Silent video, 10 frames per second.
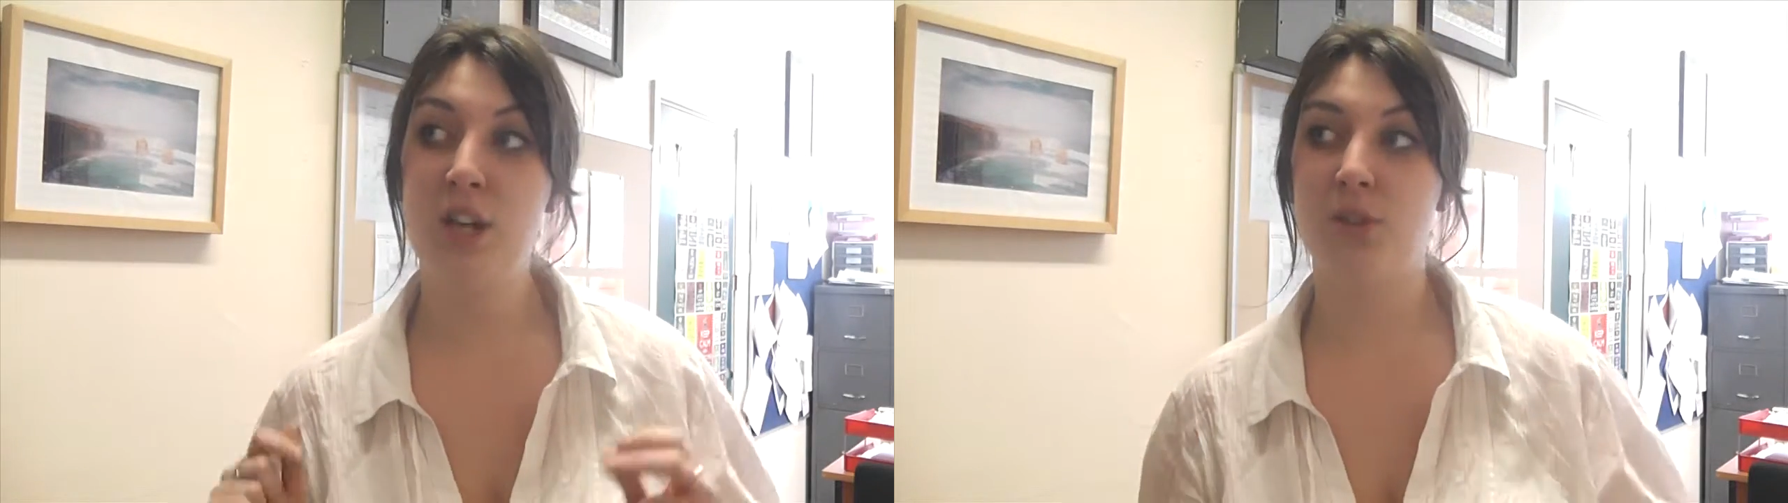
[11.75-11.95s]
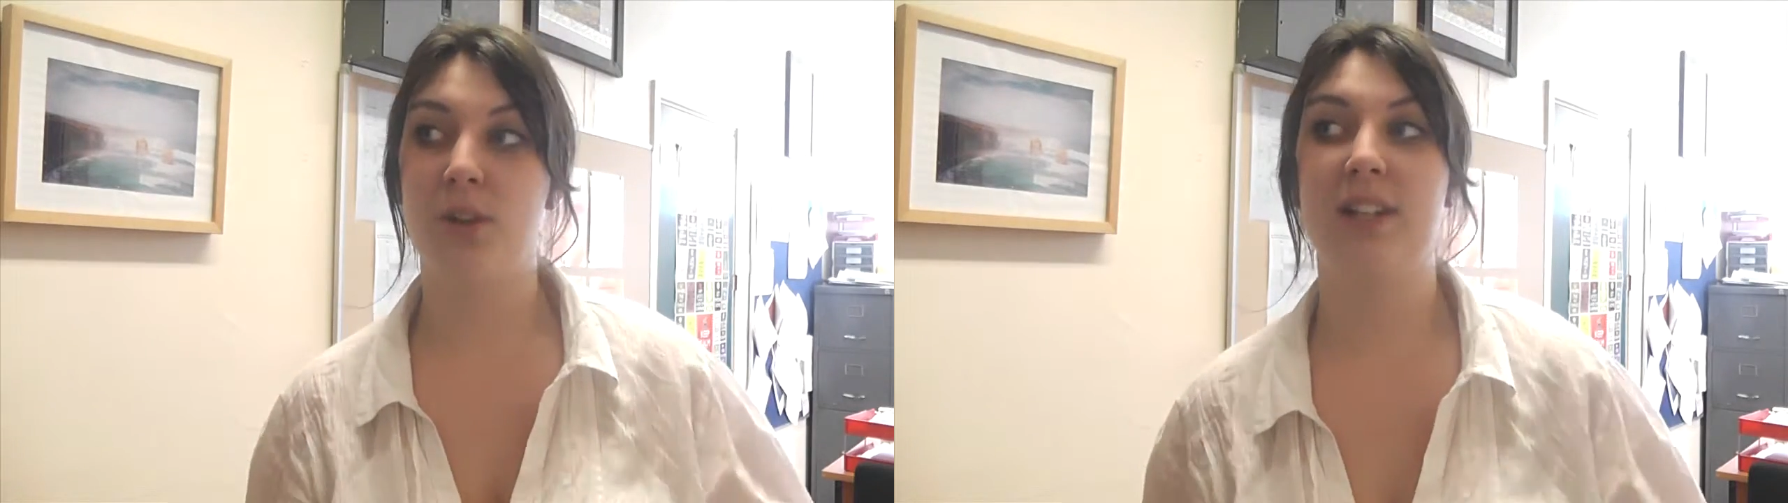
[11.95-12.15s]

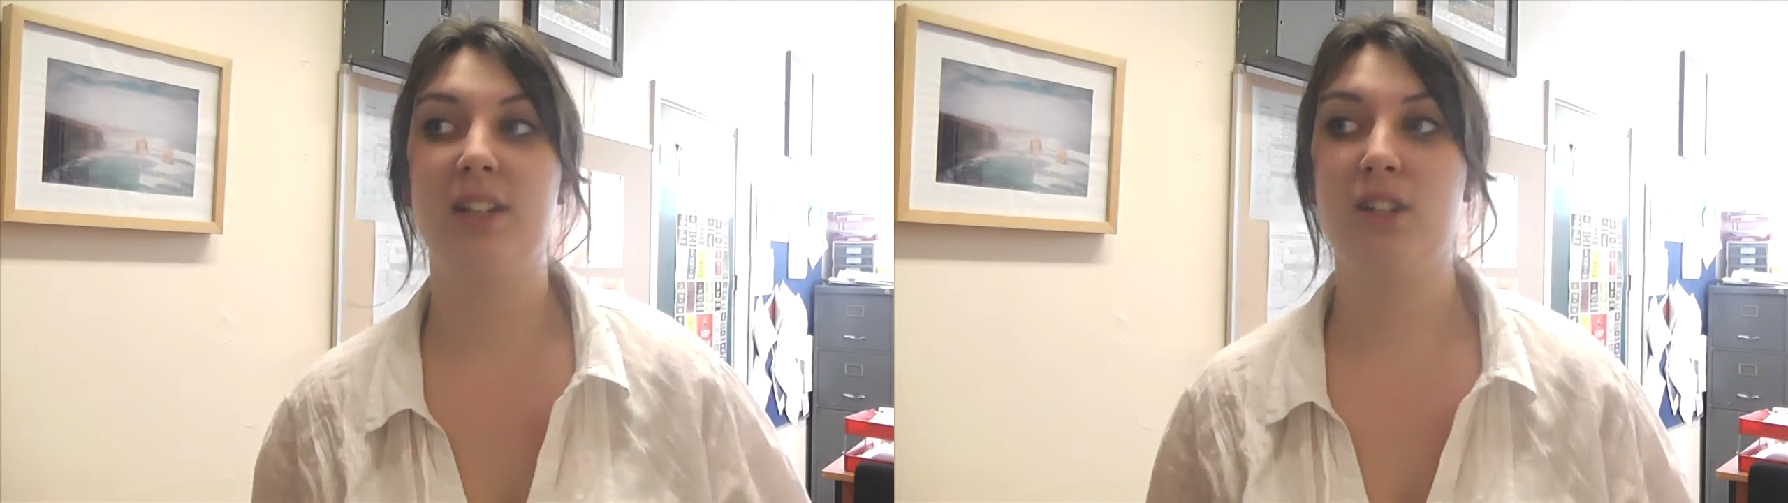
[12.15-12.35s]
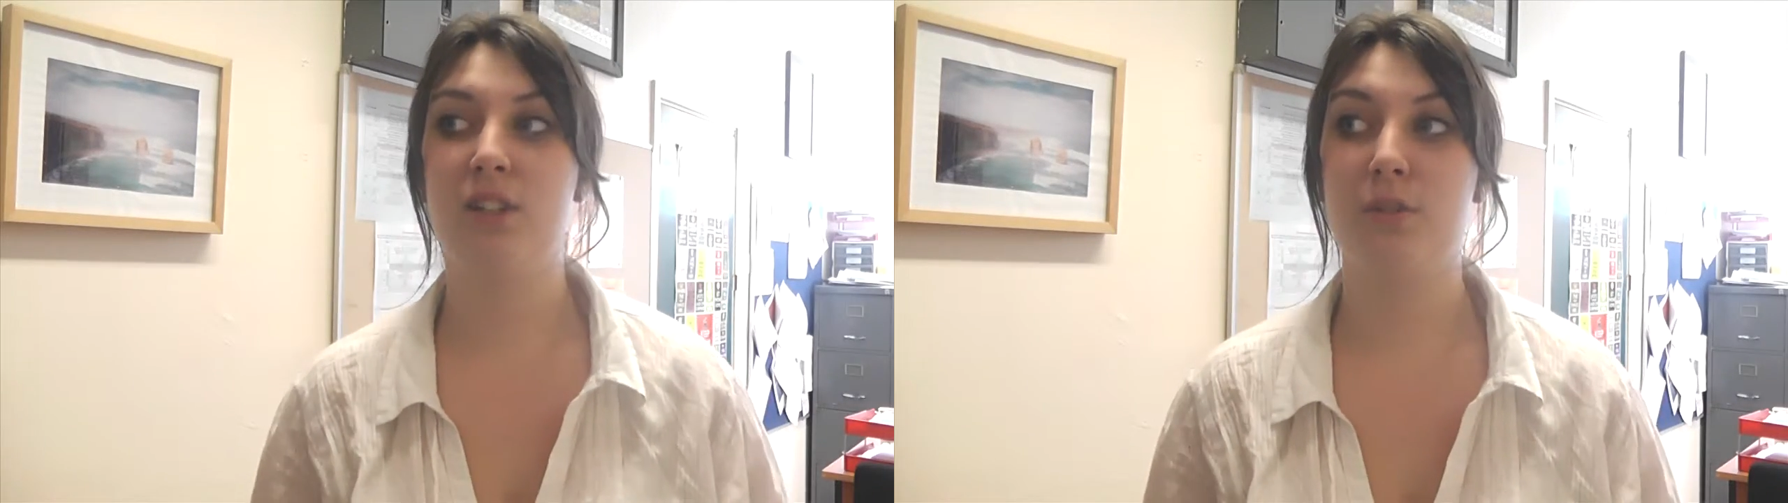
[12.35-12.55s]
So I
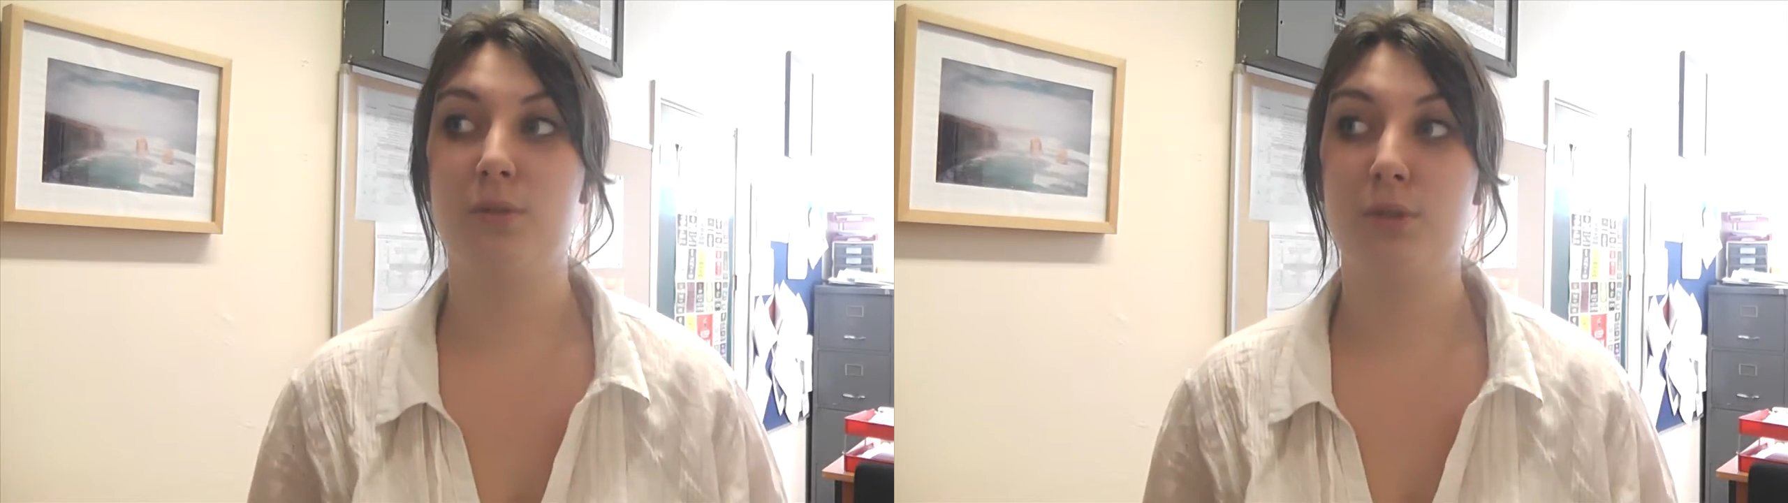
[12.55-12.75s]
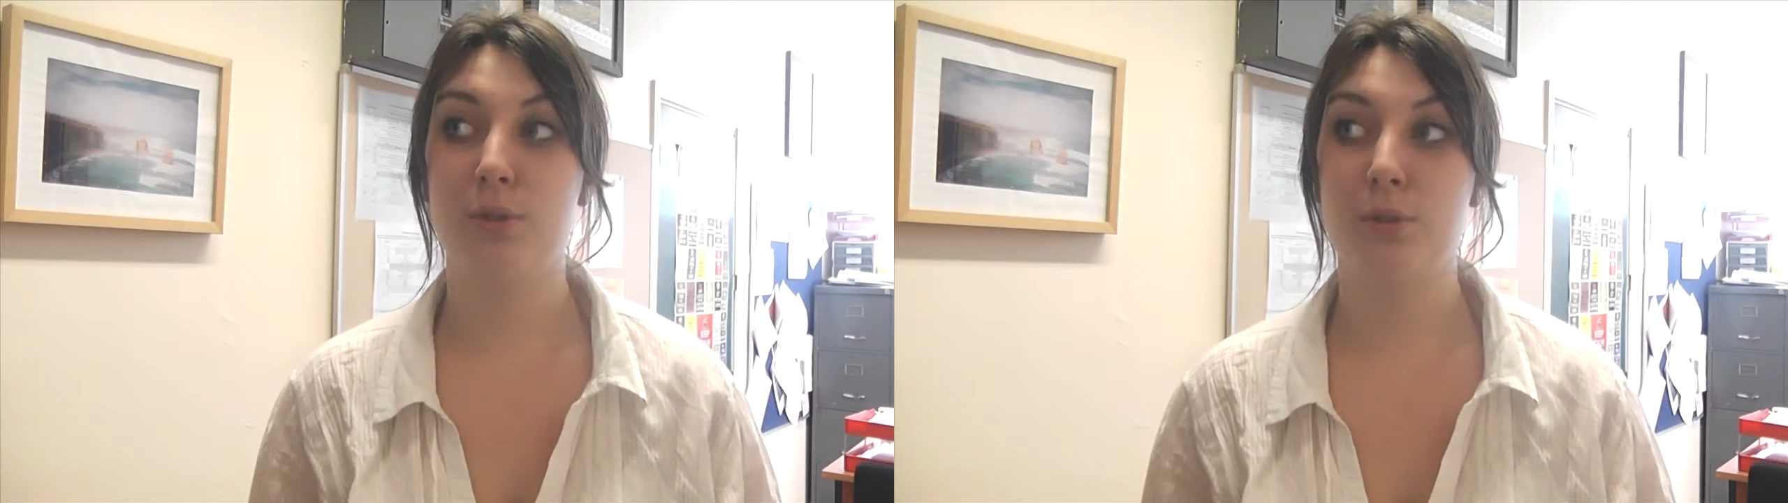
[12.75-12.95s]
need
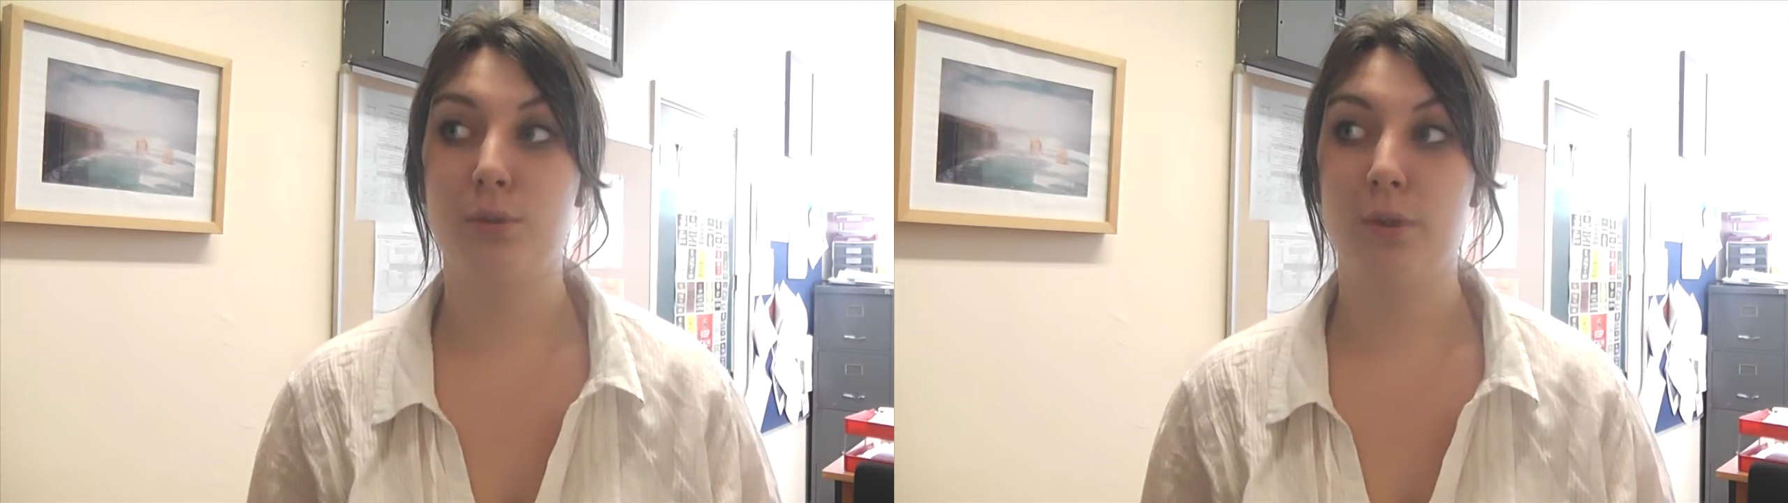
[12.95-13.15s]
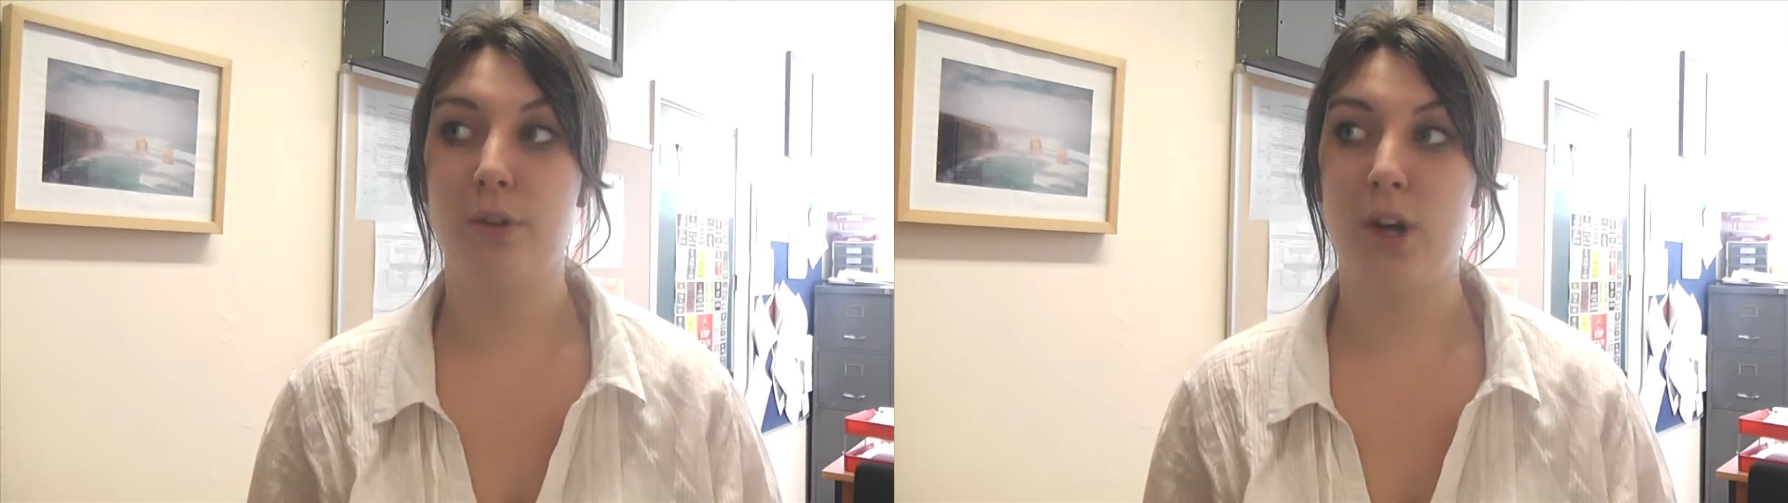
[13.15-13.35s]
to
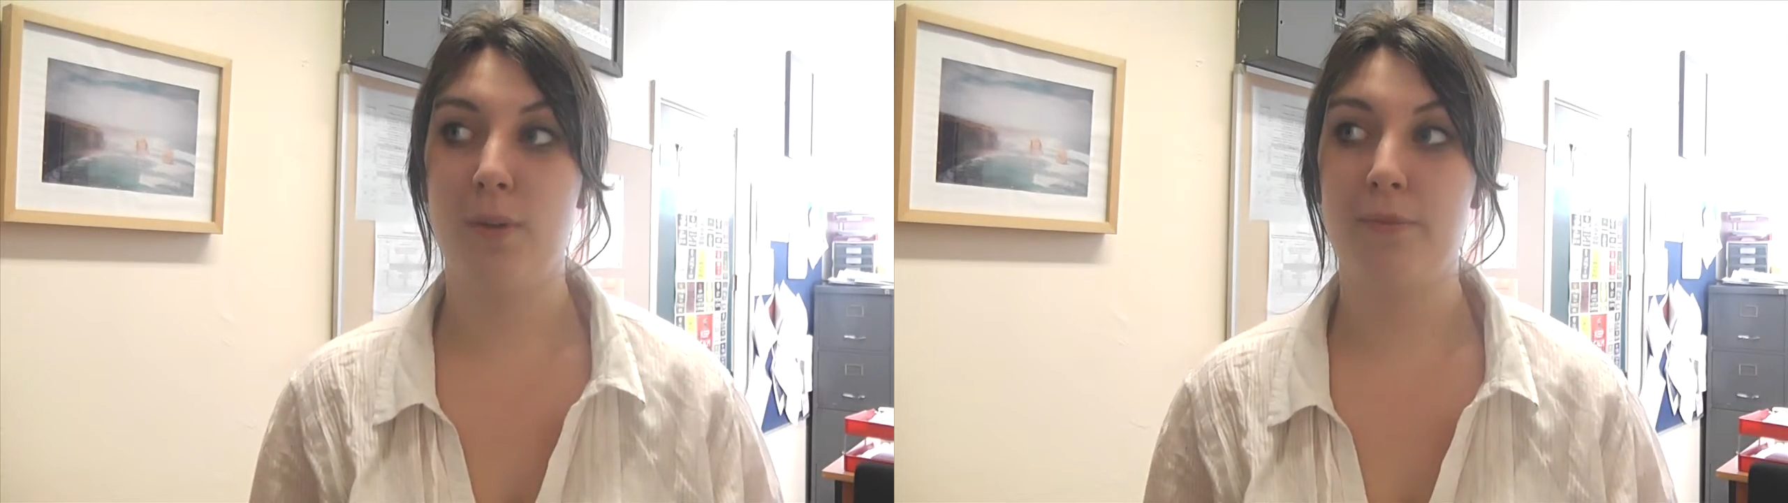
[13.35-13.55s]
do